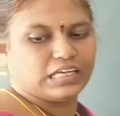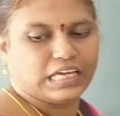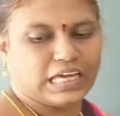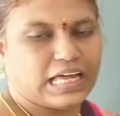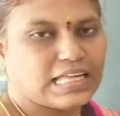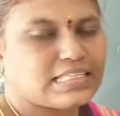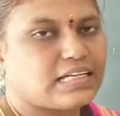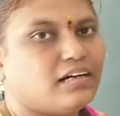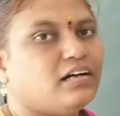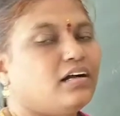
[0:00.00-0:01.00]
he has
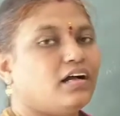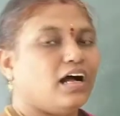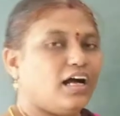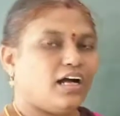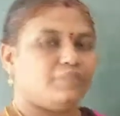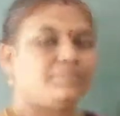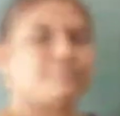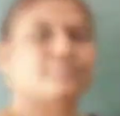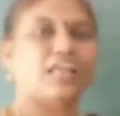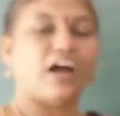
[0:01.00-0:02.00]

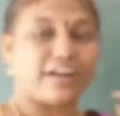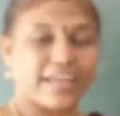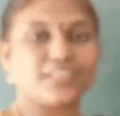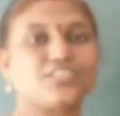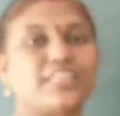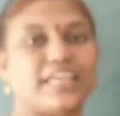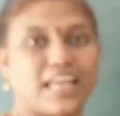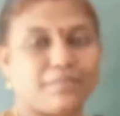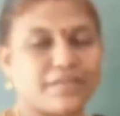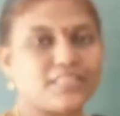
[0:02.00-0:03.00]
arranged the
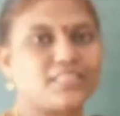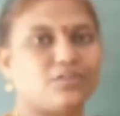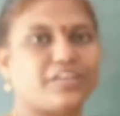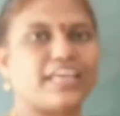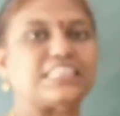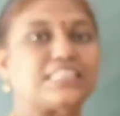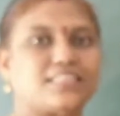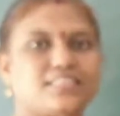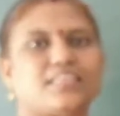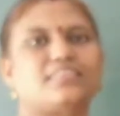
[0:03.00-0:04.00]
elements, okay,
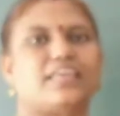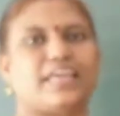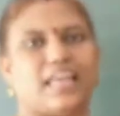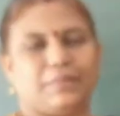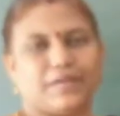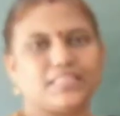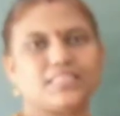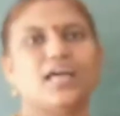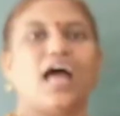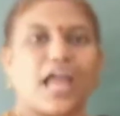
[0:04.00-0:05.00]
63 elements.
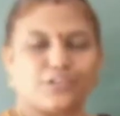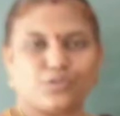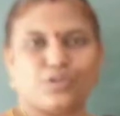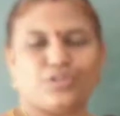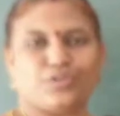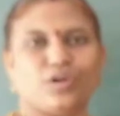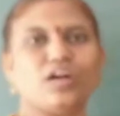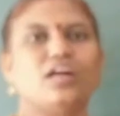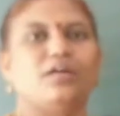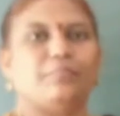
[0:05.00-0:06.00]
I told you,
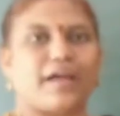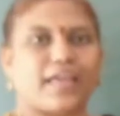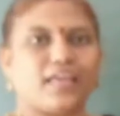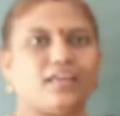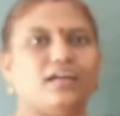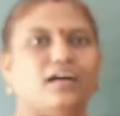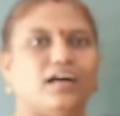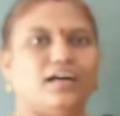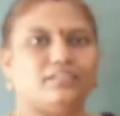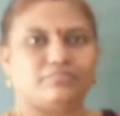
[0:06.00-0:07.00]
no, by
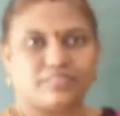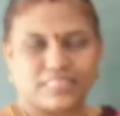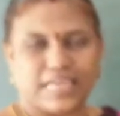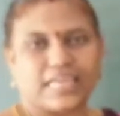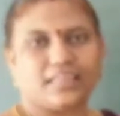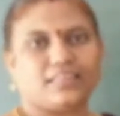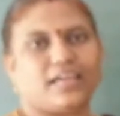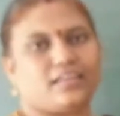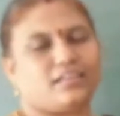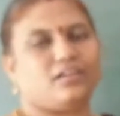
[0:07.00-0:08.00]
checking
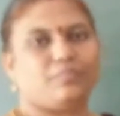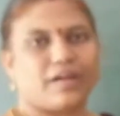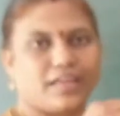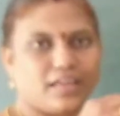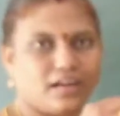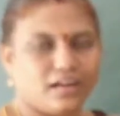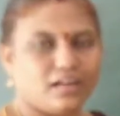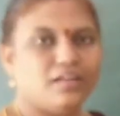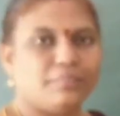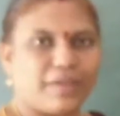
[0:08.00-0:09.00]
that, by
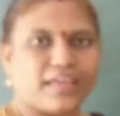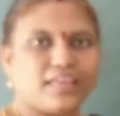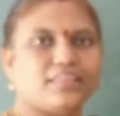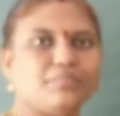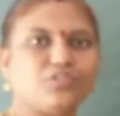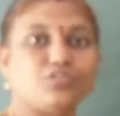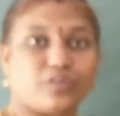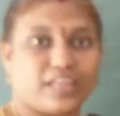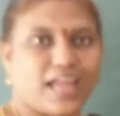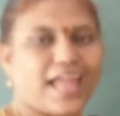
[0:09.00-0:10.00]
making them to
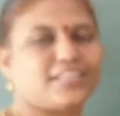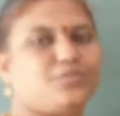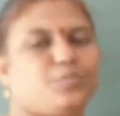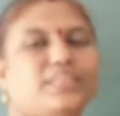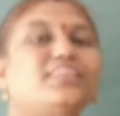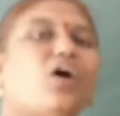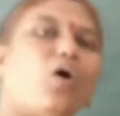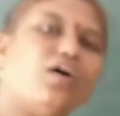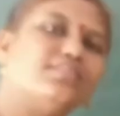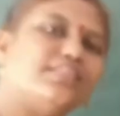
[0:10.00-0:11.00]
react with
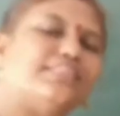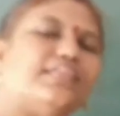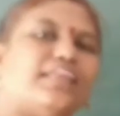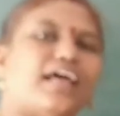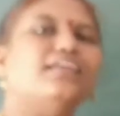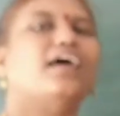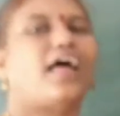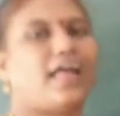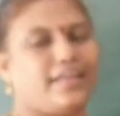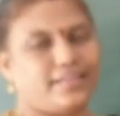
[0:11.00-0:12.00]
oxygen and
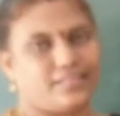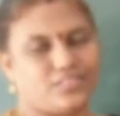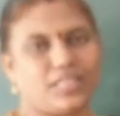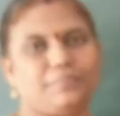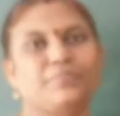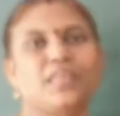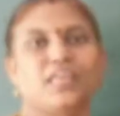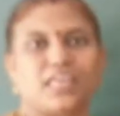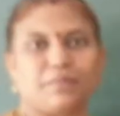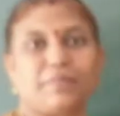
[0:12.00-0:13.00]
hydrogen.
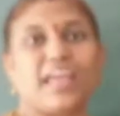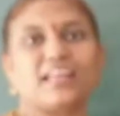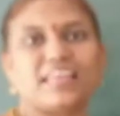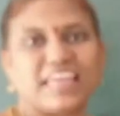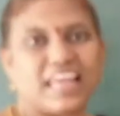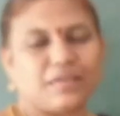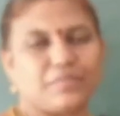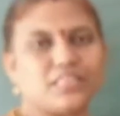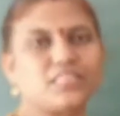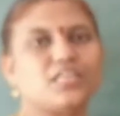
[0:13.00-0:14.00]
He made the
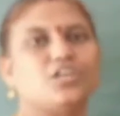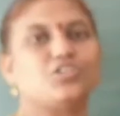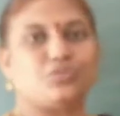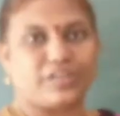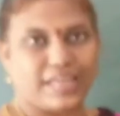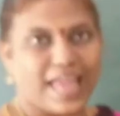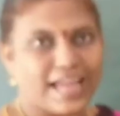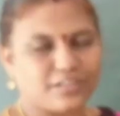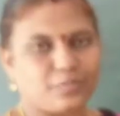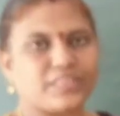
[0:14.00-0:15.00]
elements to
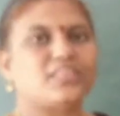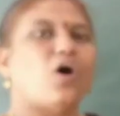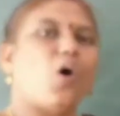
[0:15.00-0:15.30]
react with